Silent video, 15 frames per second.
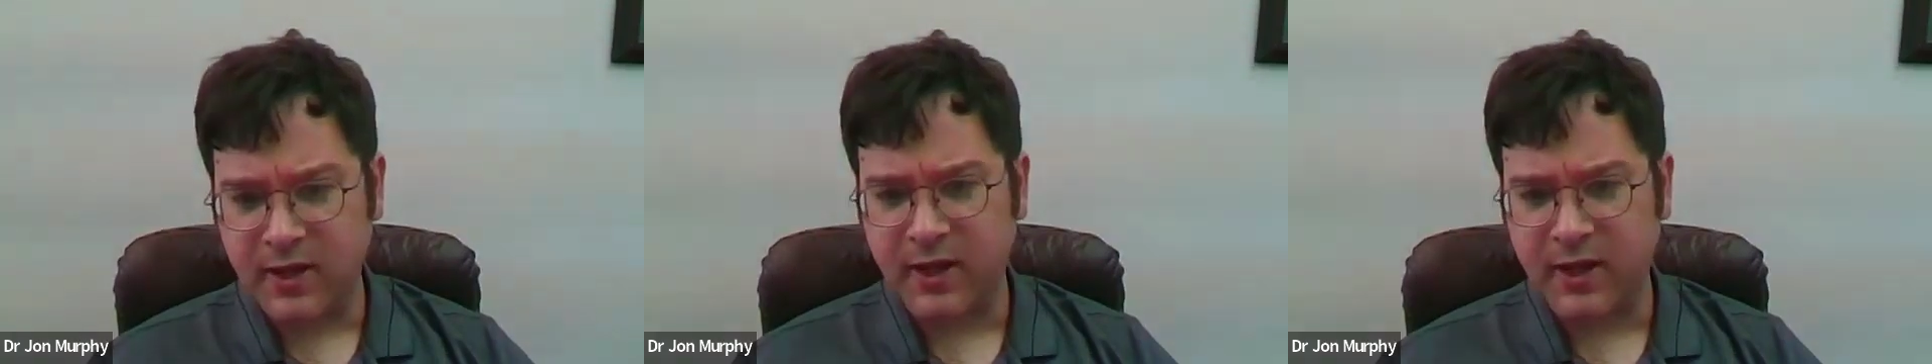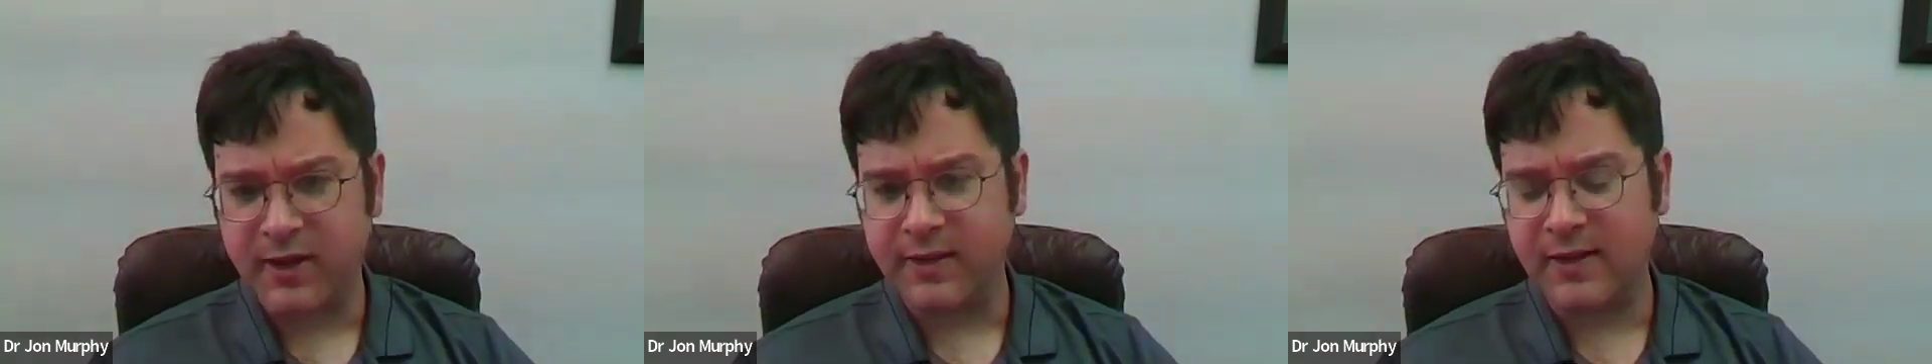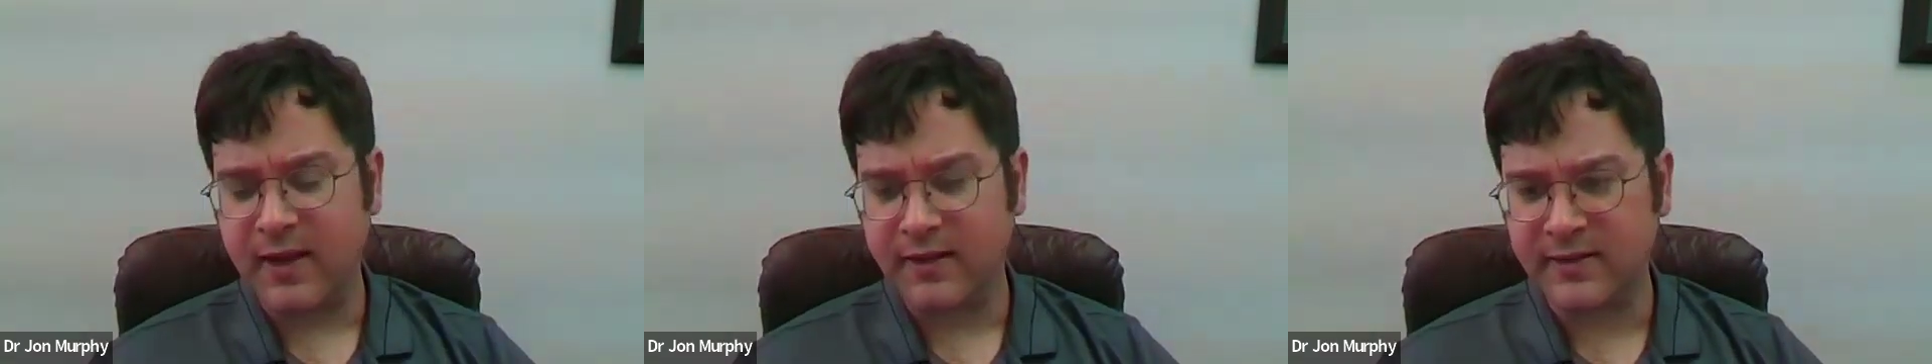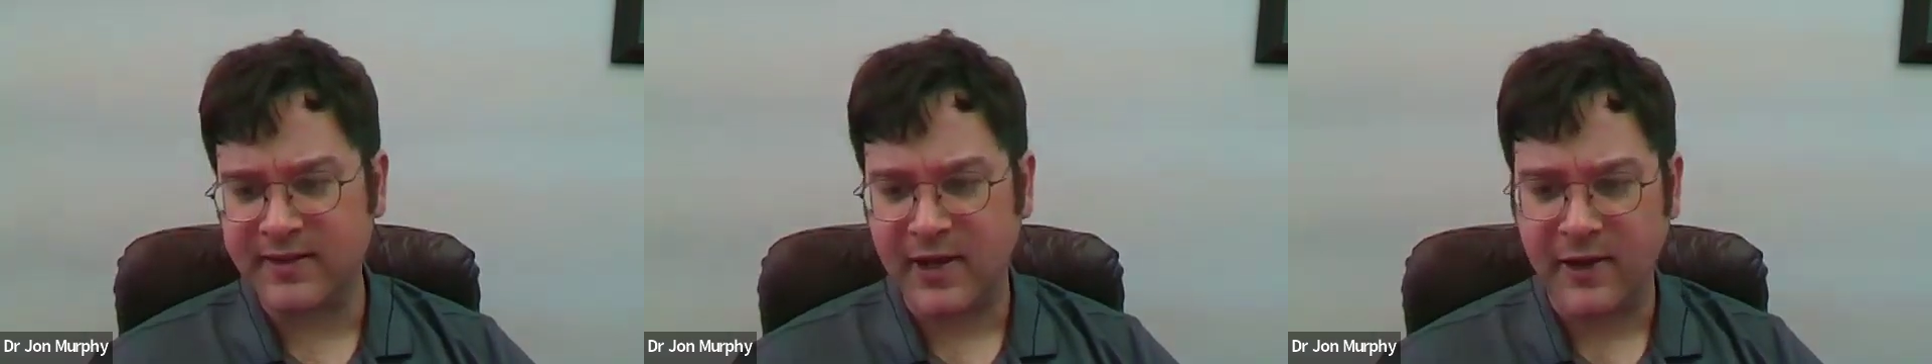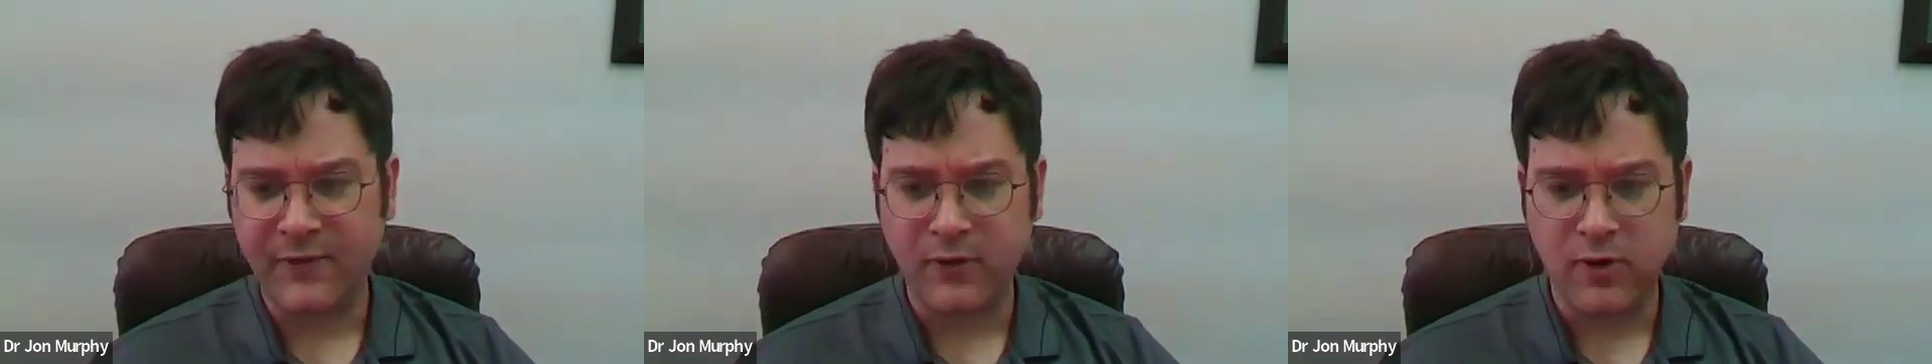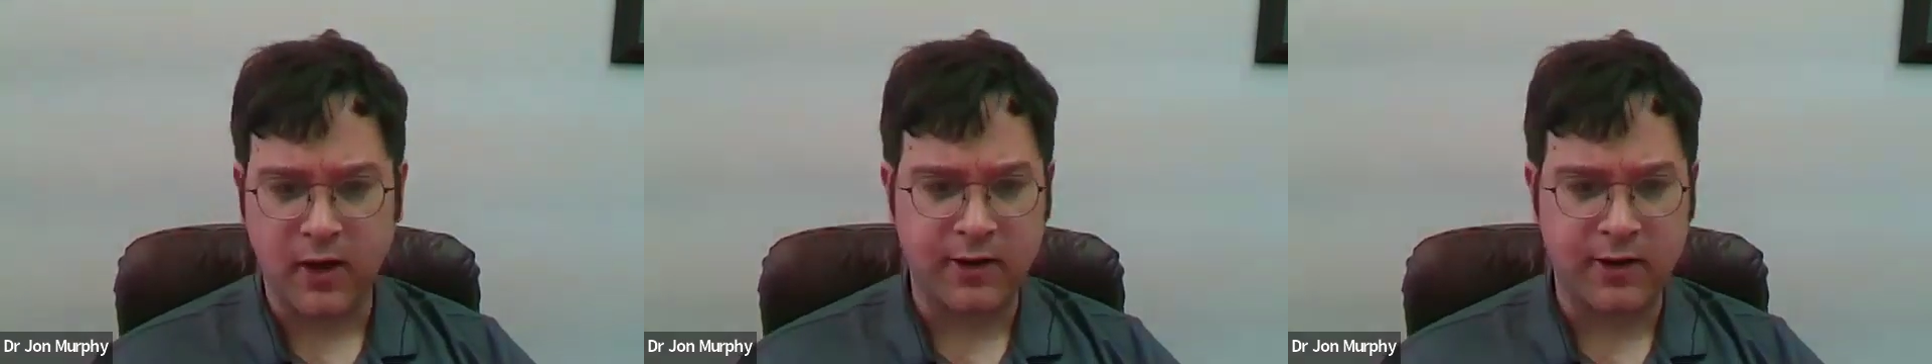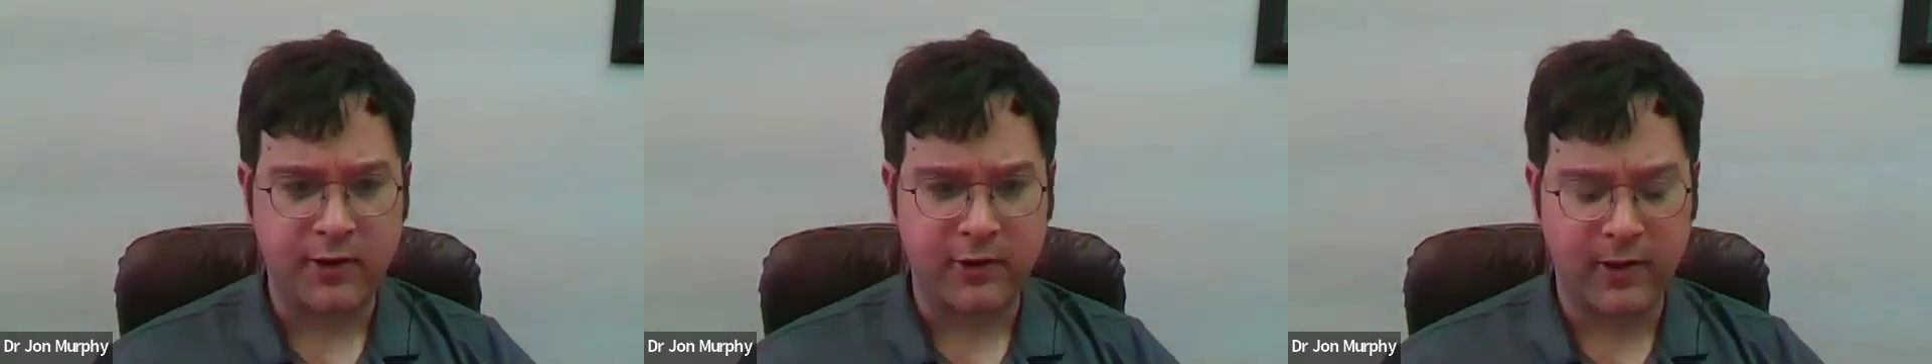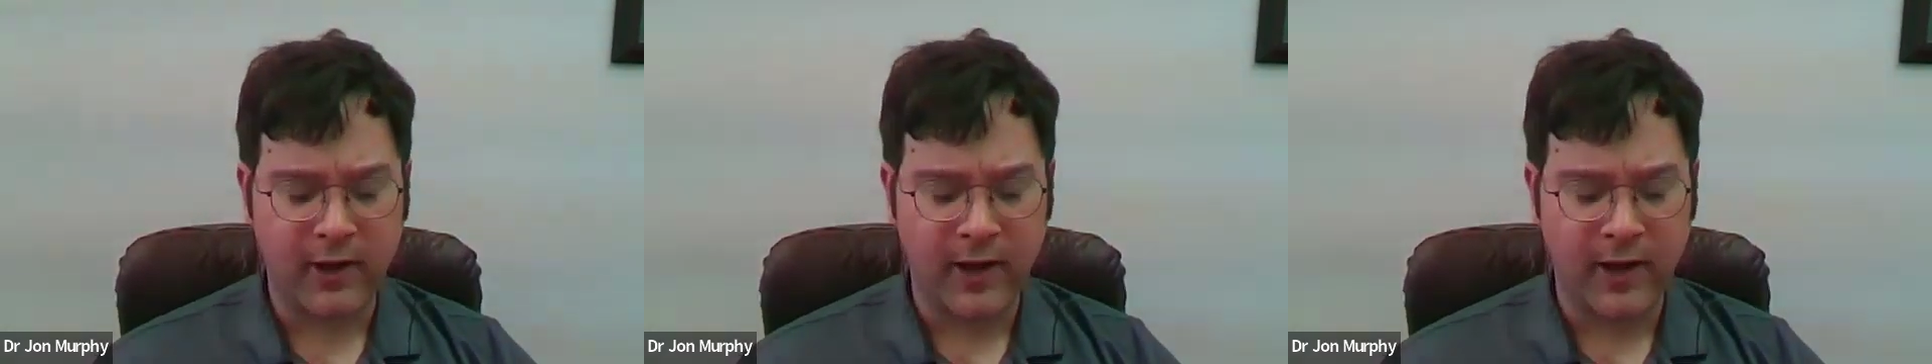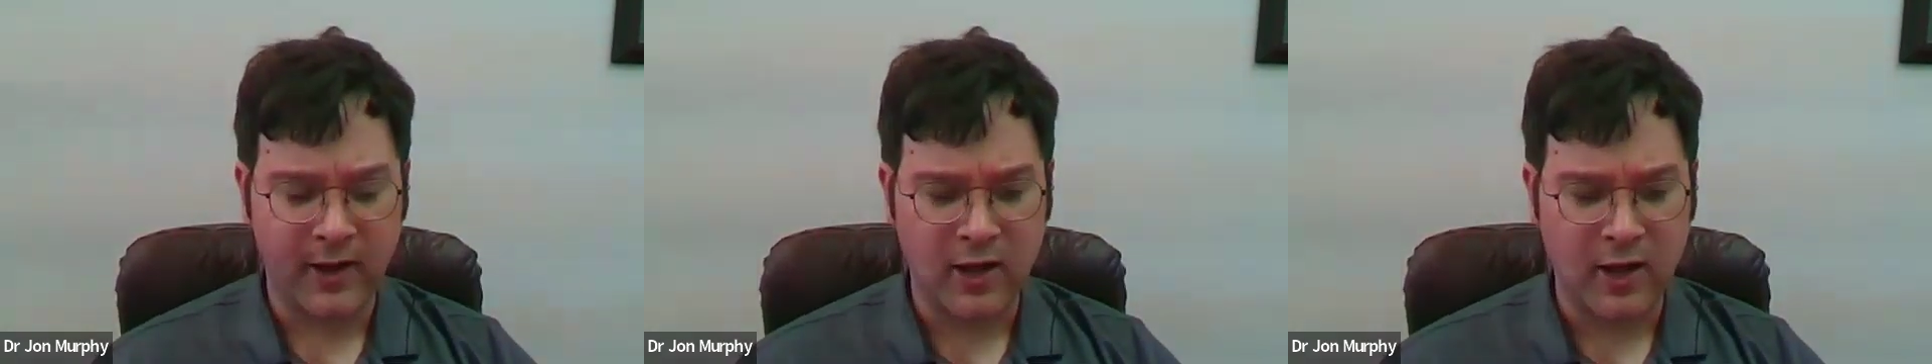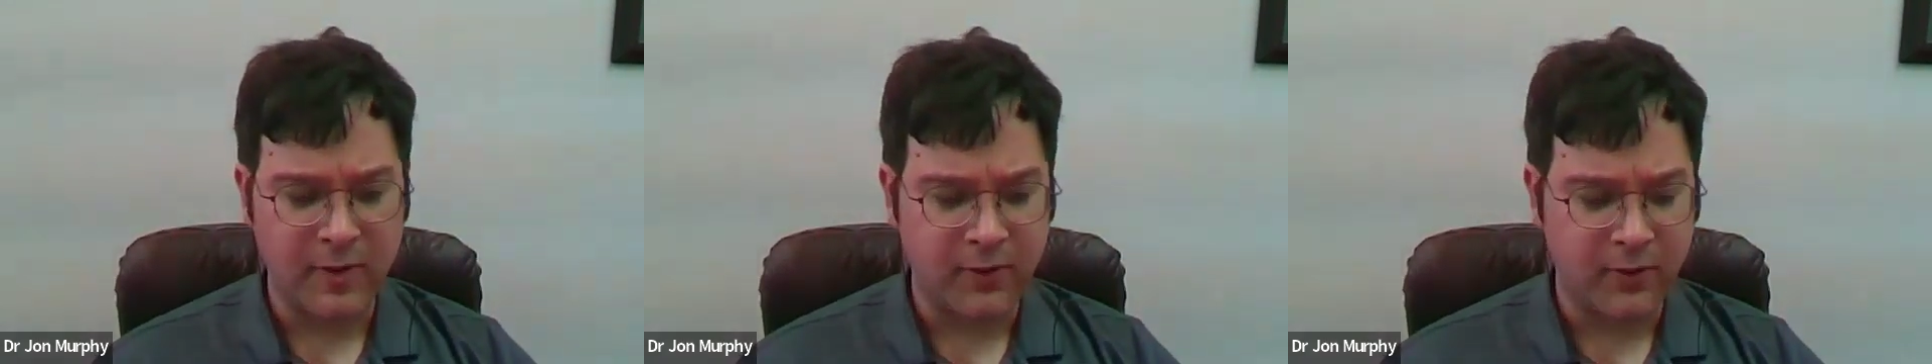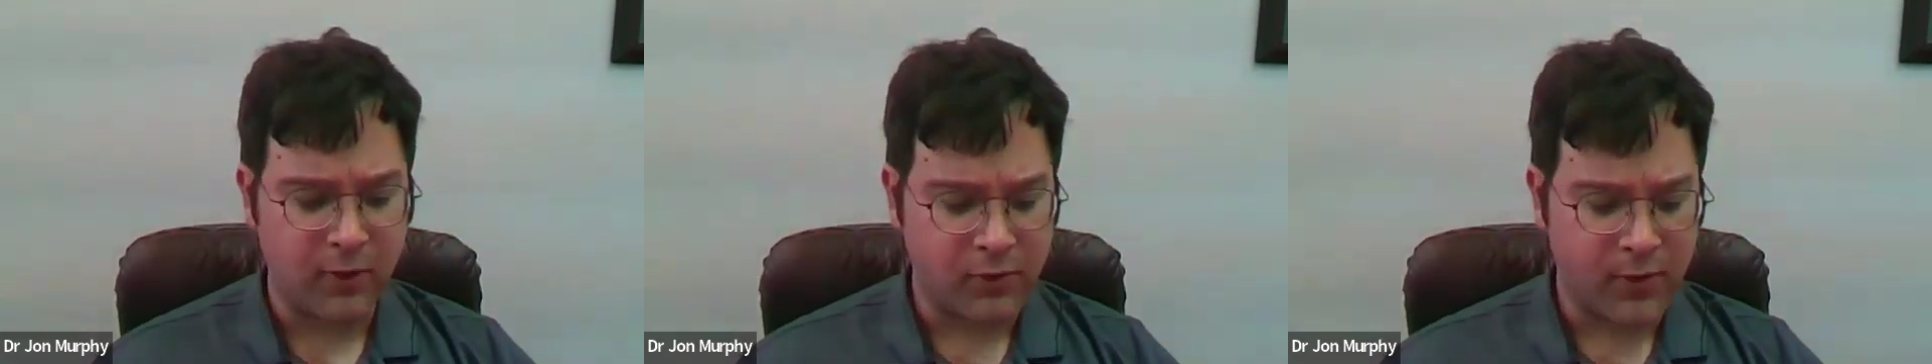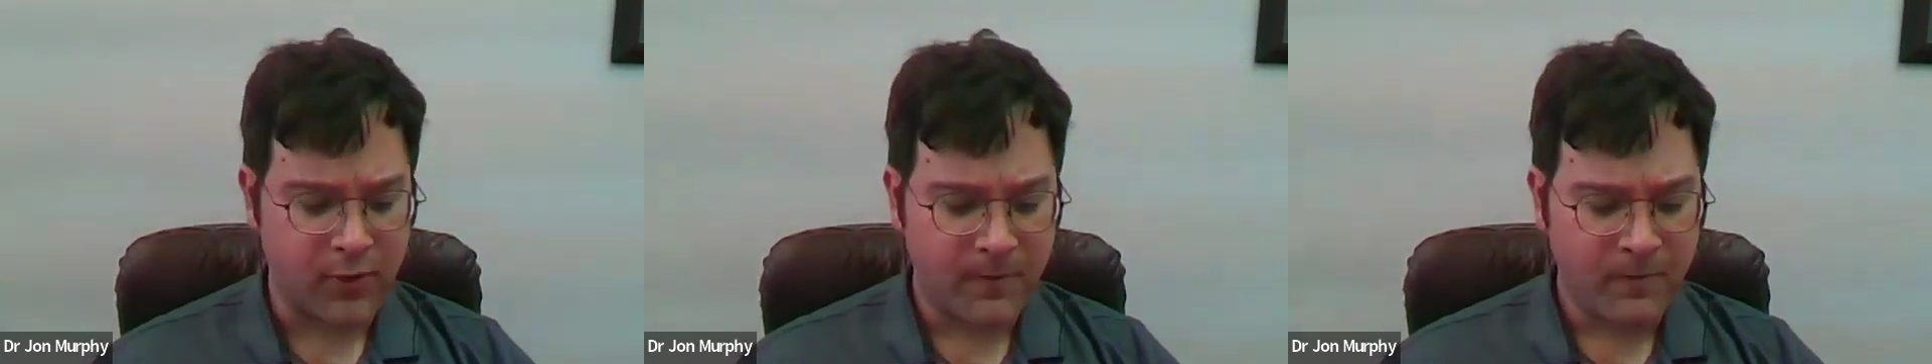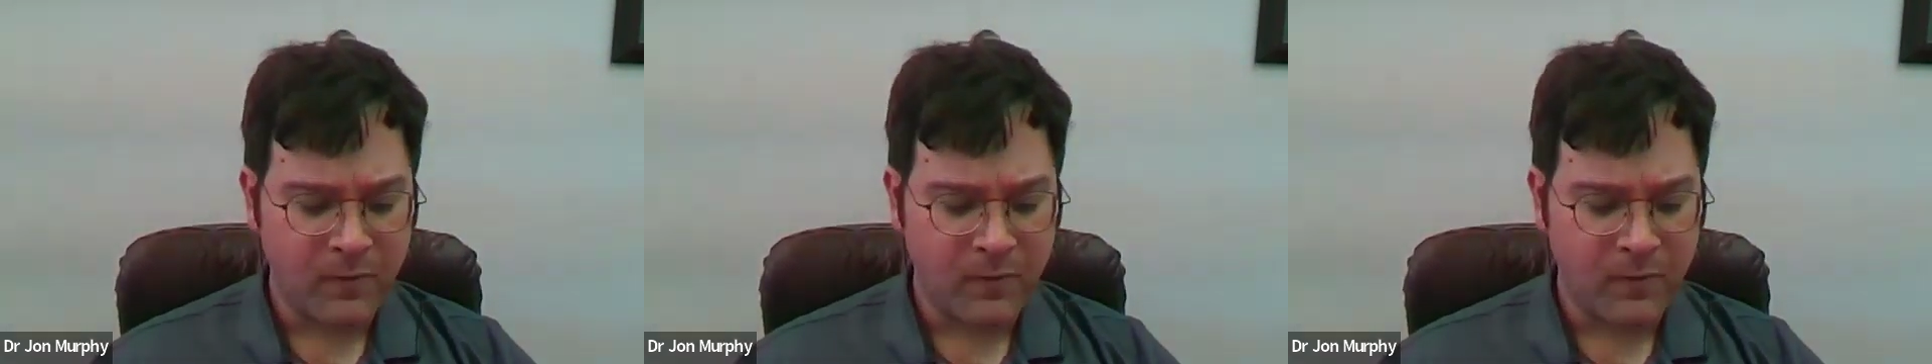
necessary for economic growth.